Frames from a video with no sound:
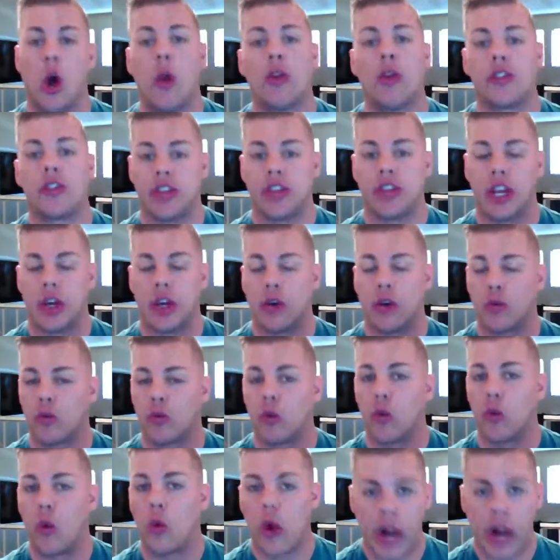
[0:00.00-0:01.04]
This is a
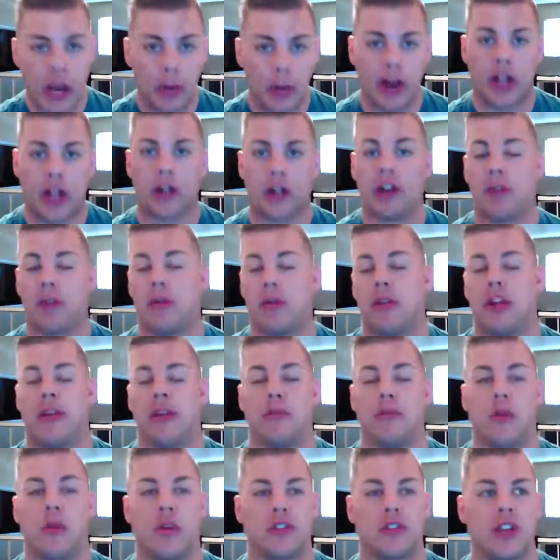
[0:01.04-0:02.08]
great way to clean up a lot of
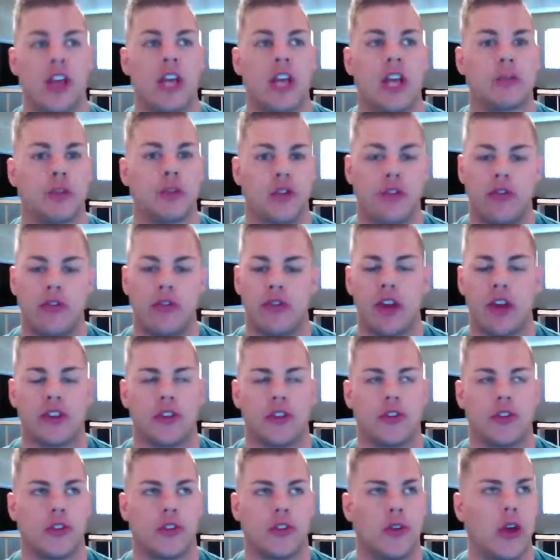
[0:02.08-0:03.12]
boards, especially if you've got
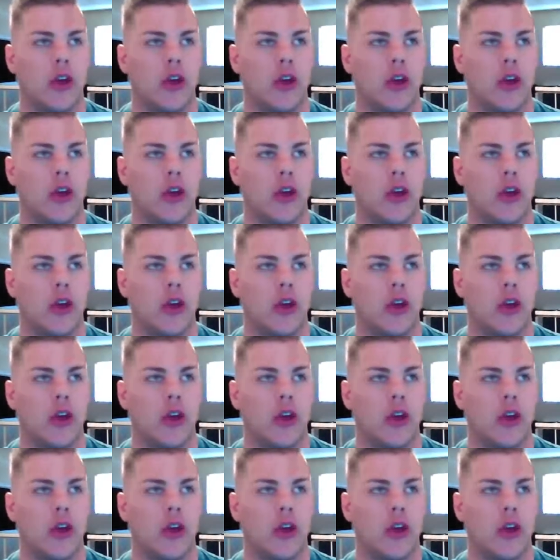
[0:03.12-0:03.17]
just